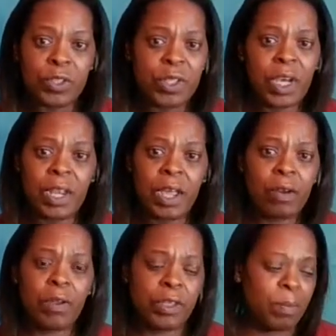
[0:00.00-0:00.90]
you cut out
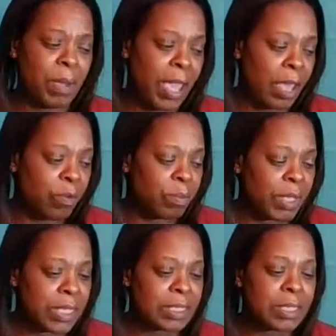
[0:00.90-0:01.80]
all your pattern
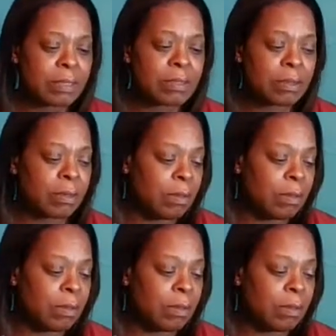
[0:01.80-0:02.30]
pieces,